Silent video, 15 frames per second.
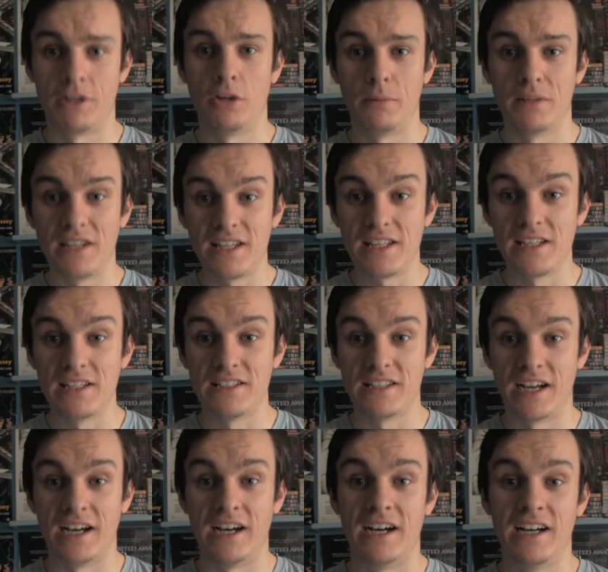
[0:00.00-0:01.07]
nominees
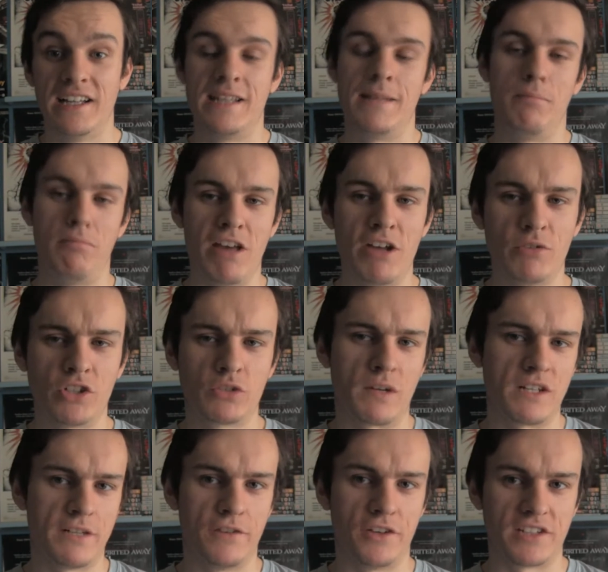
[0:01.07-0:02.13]
are Blade Runner
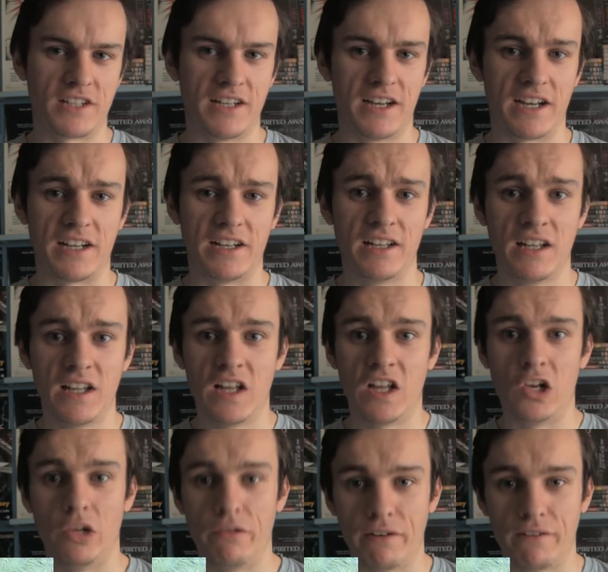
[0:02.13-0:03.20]
2049,
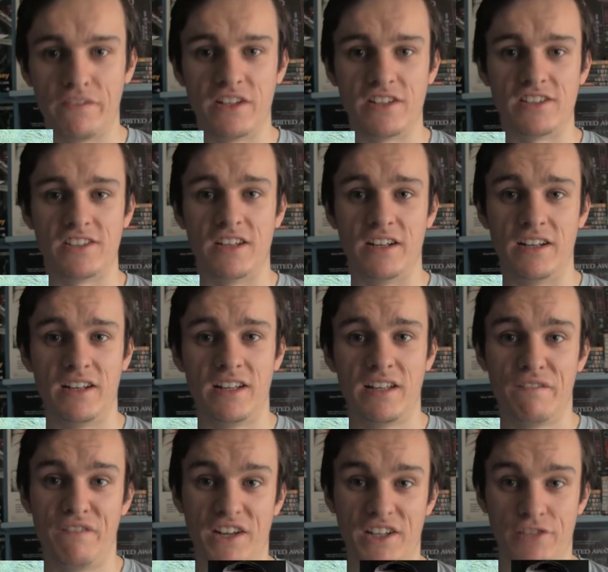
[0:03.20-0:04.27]
Loving Vincent,
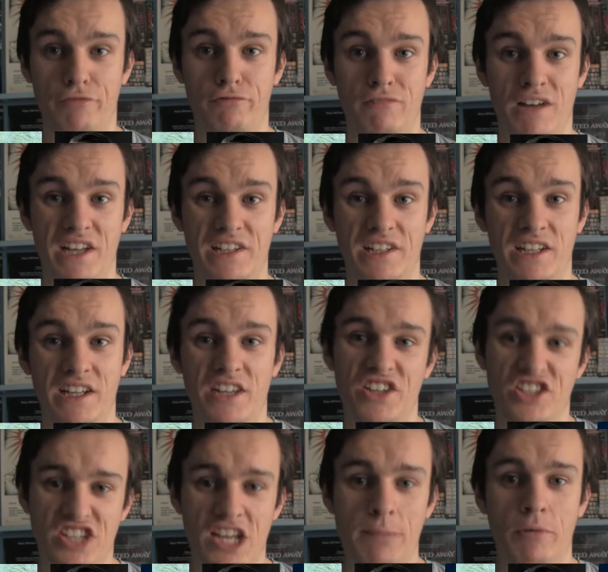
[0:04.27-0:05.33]
Phantom Thread, The
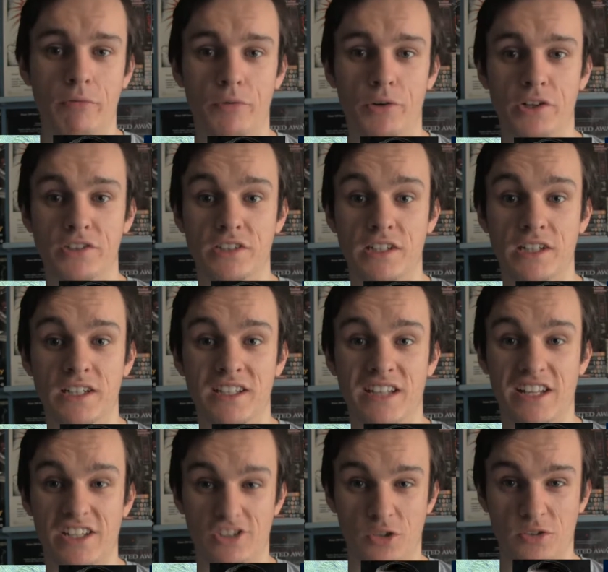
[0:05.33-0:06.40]
Shape of Water,
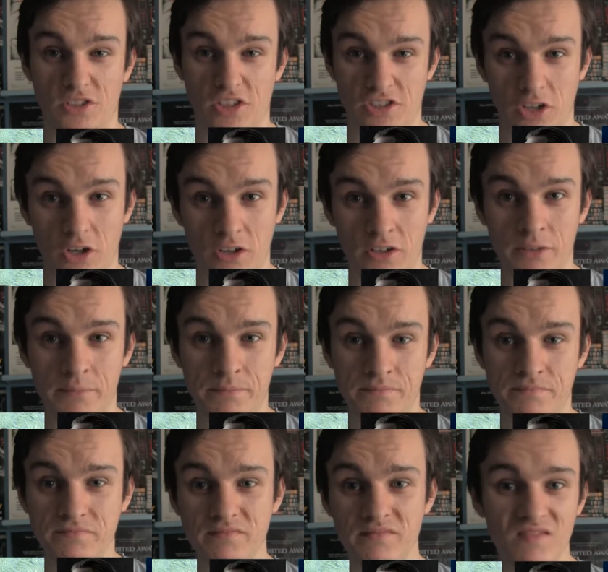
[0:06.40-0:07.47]
and Song to Song.
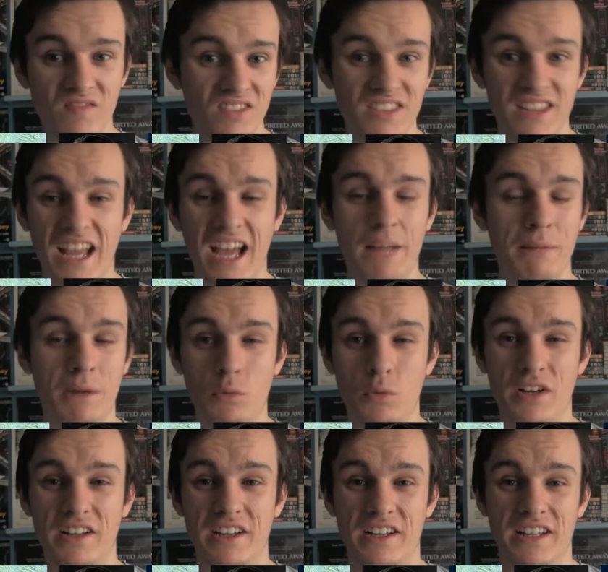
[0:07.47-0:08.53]
And my
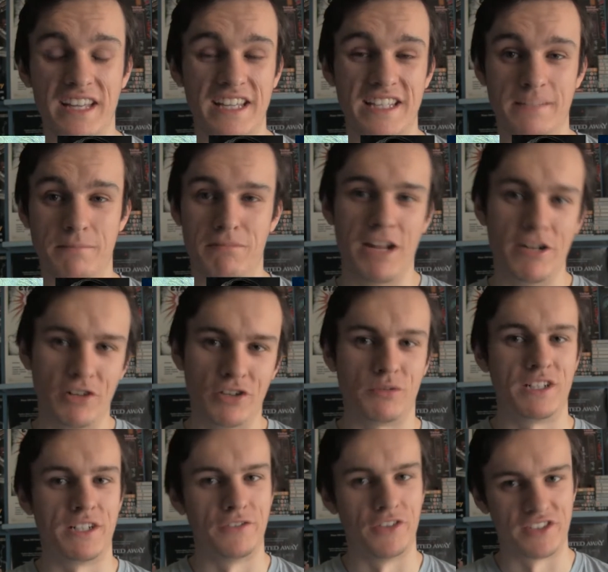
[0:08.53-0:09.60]
winner is Blade Runner
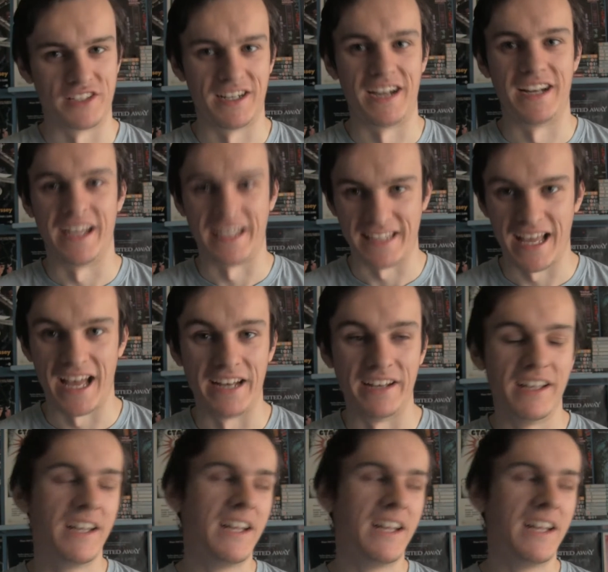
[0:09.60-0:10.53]
2049 again.